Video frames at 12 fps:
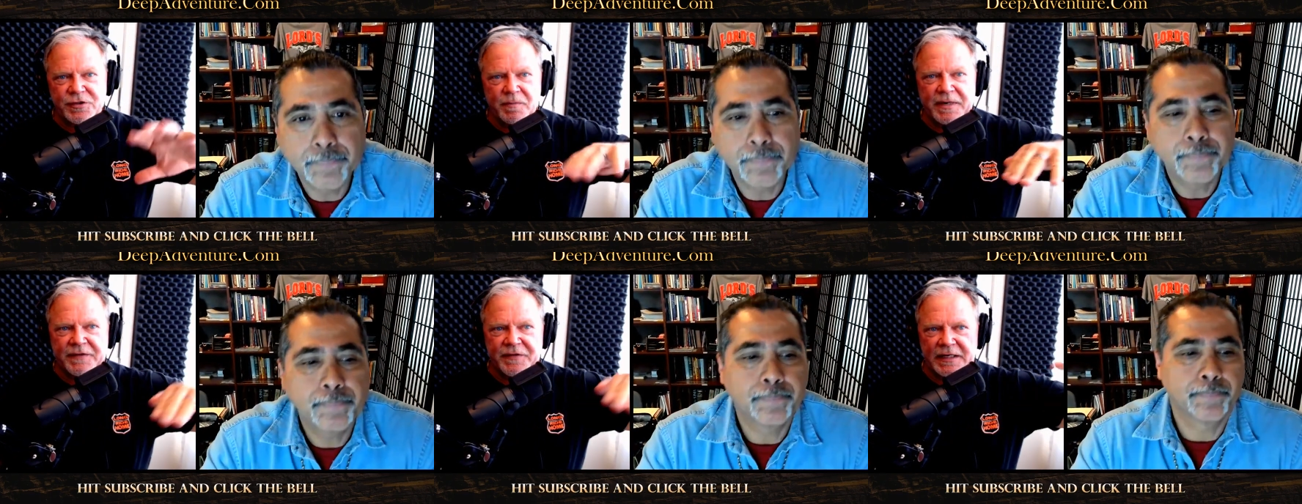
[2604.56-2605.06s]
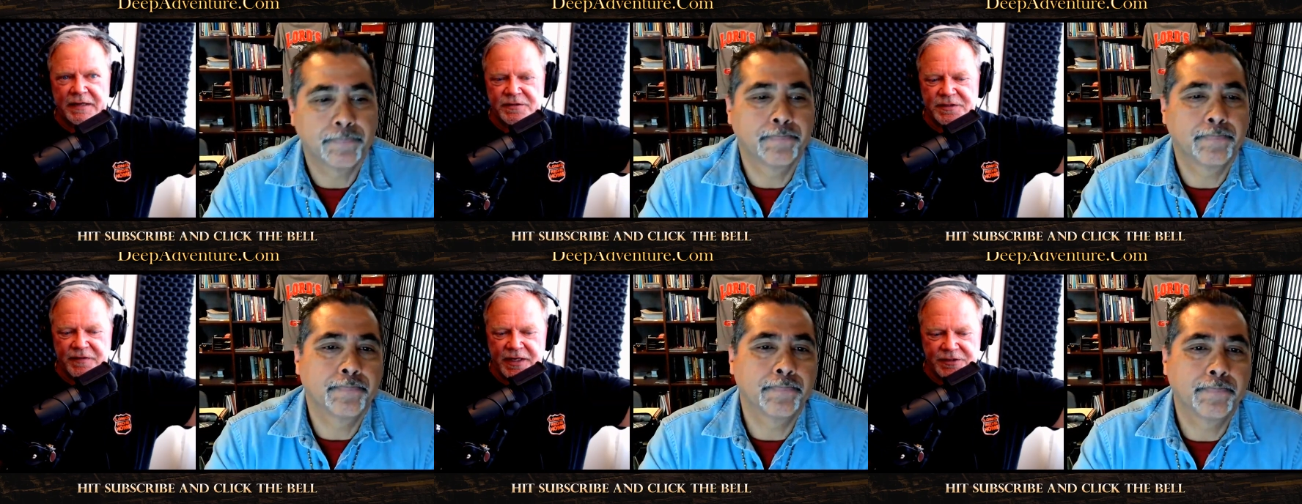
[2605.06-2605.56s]
Speaker 1: so many different
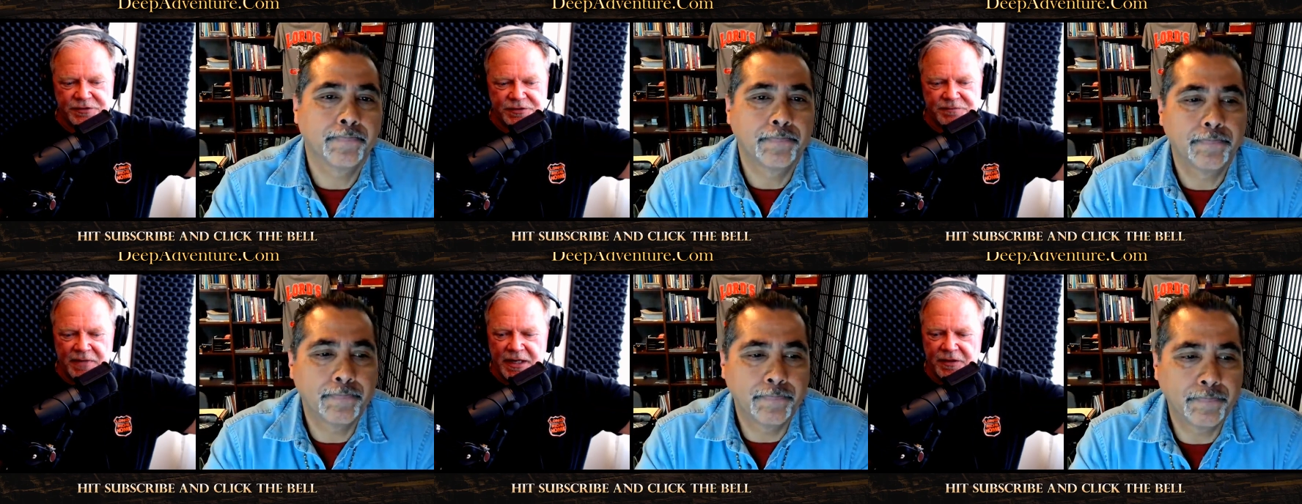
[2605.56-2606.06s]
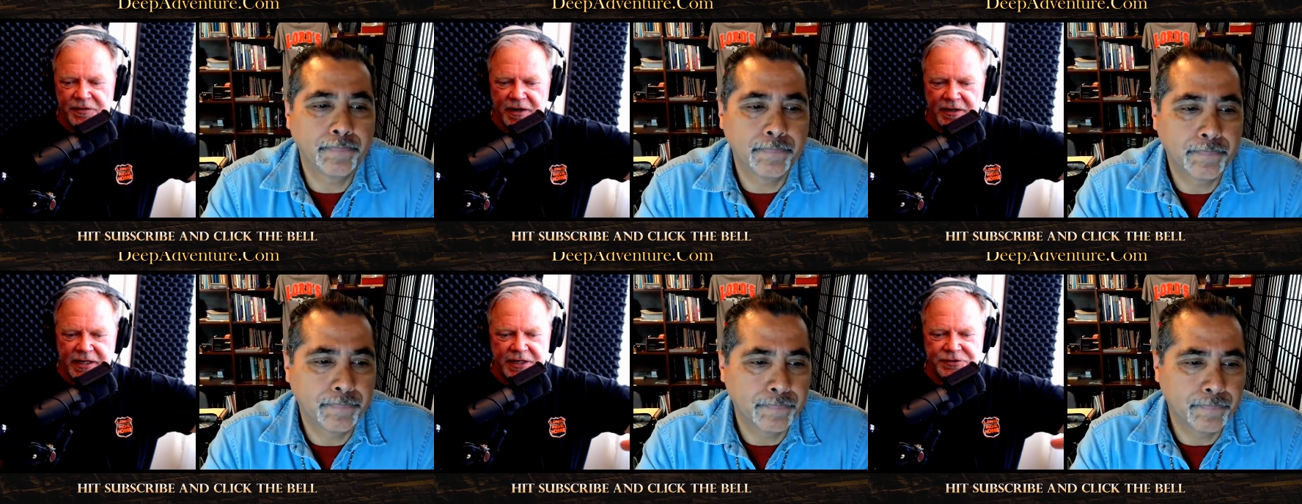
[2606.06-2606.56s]
levels of angels. Michael the
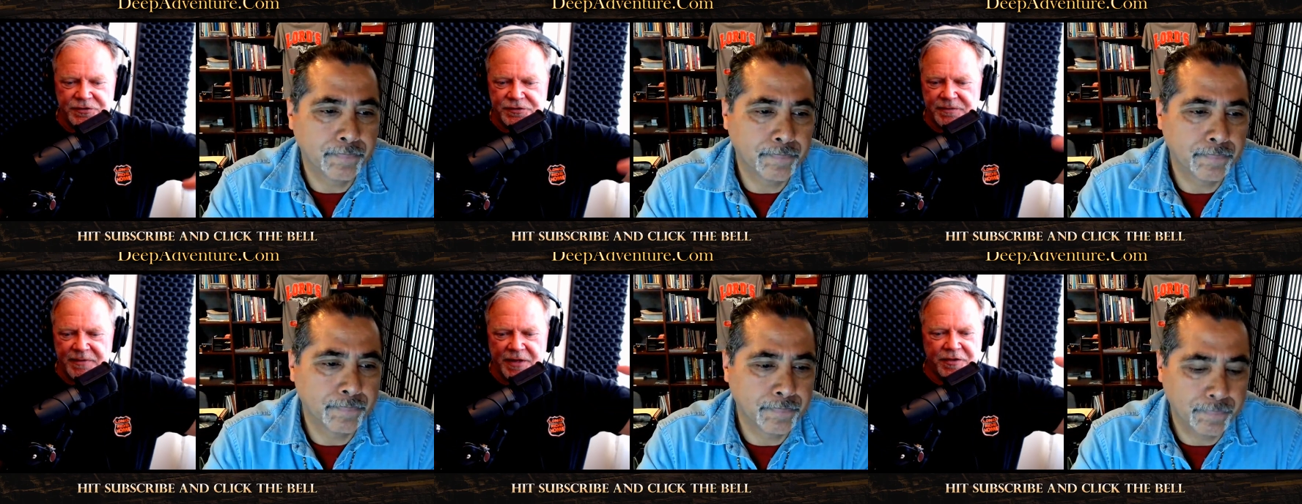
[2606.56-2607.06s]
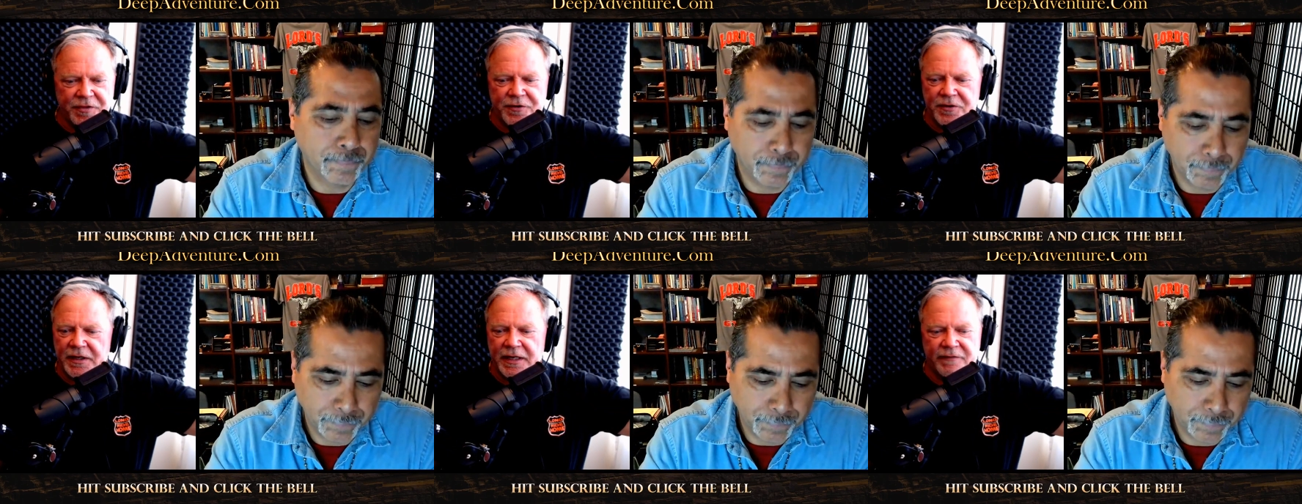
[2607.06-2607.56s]
archangel is about the
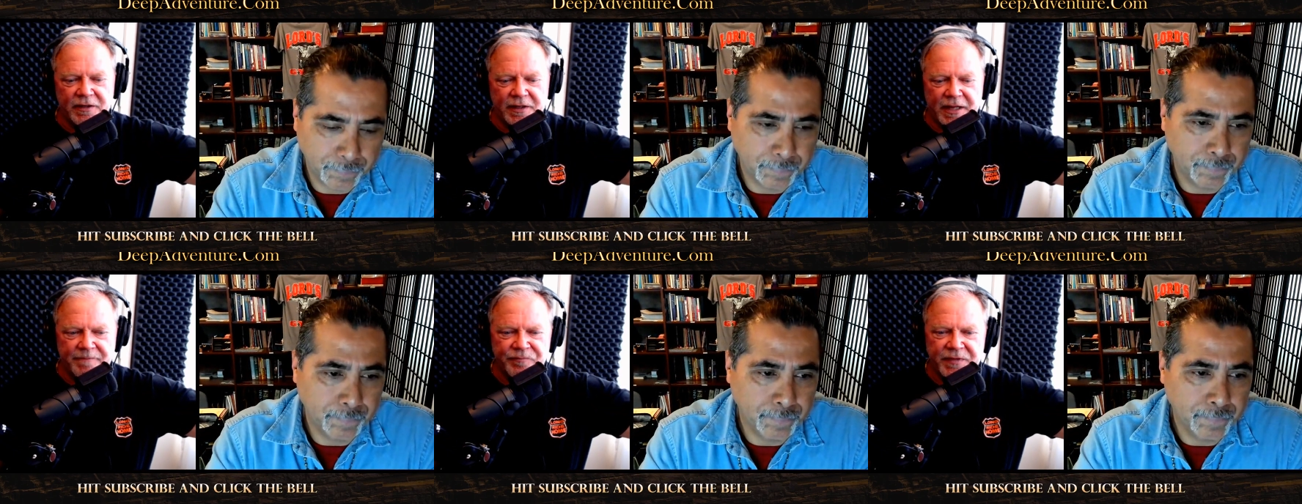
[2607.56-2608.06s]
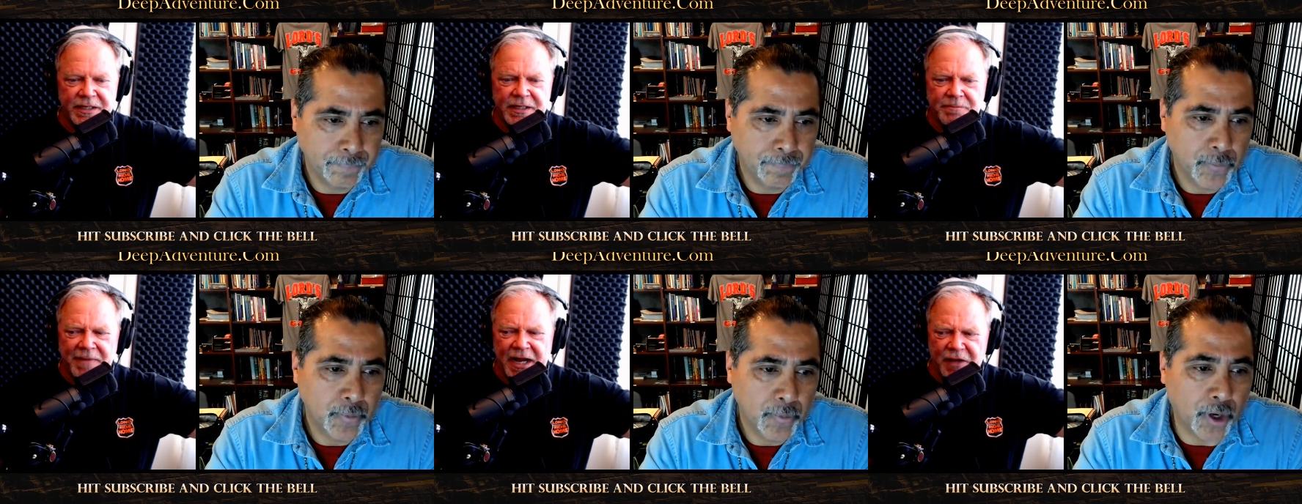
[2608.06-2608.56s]
third level up.
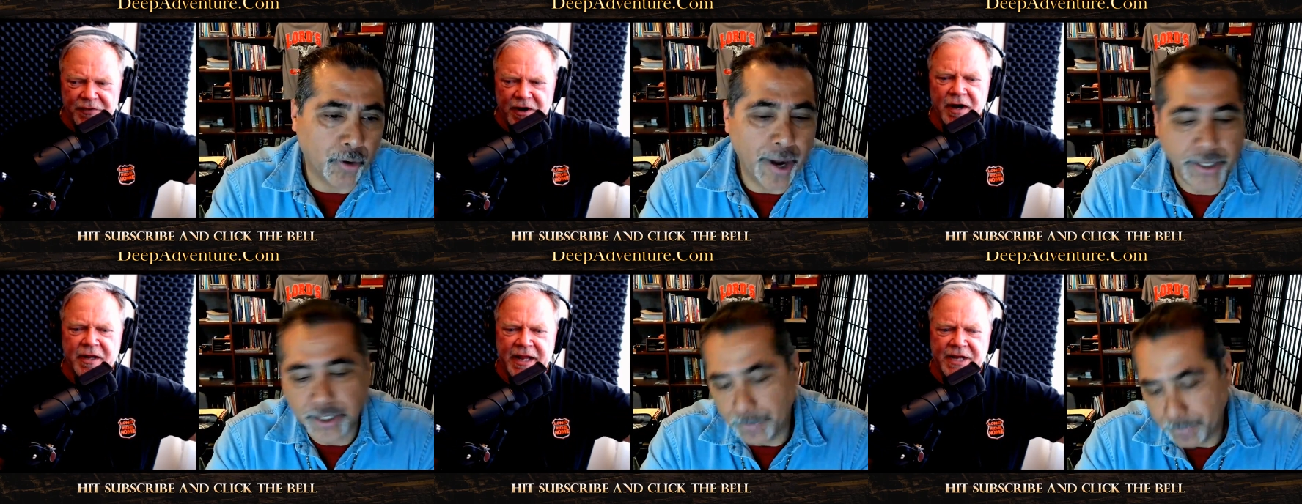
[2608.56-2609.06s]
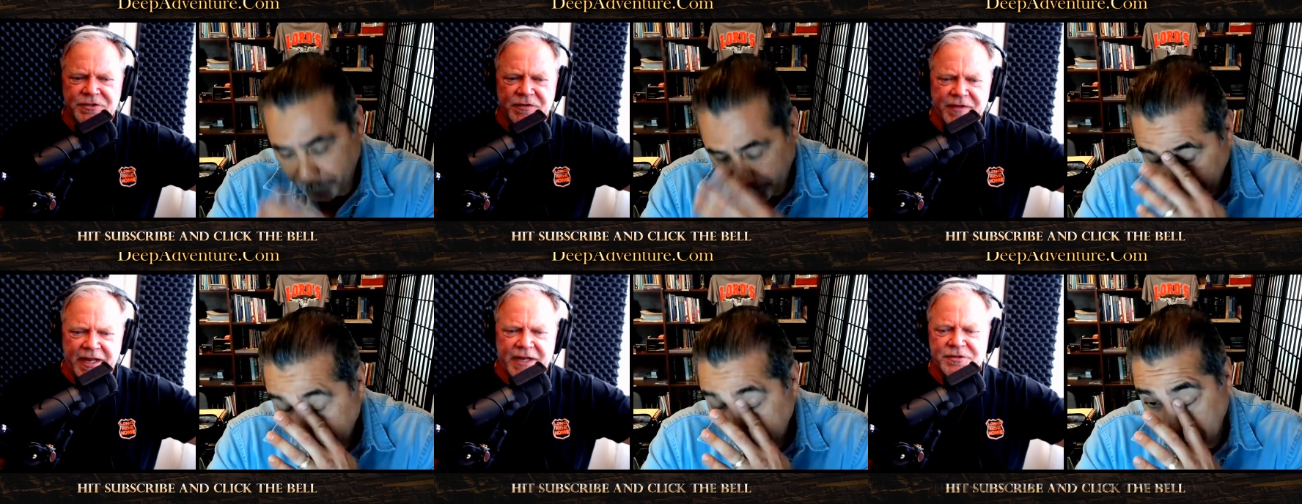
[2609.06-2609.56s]
Michael the archangel
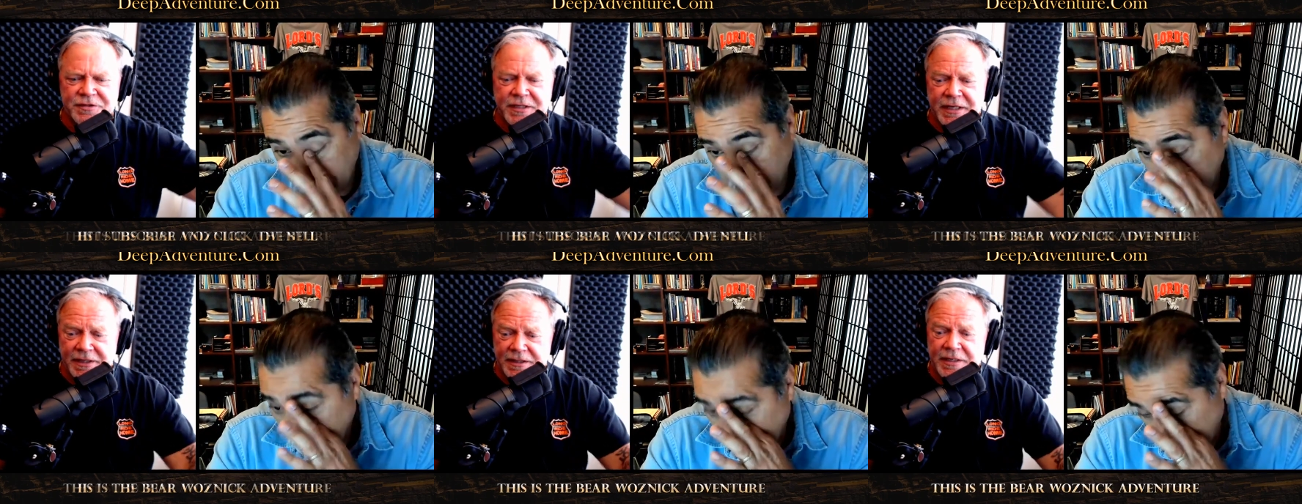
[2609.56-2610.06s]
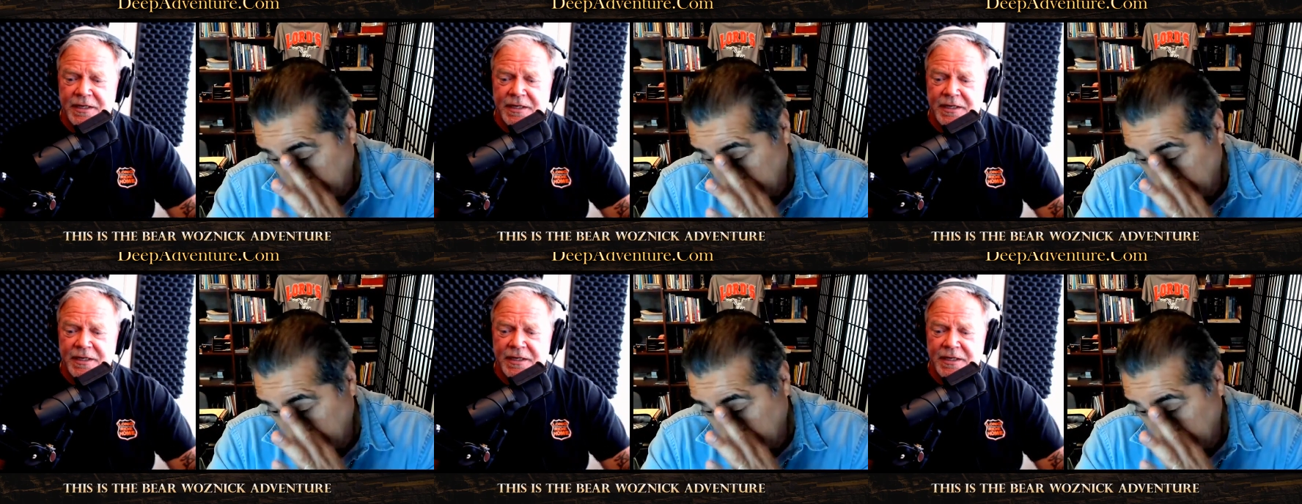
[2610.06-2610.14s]
and the angels kick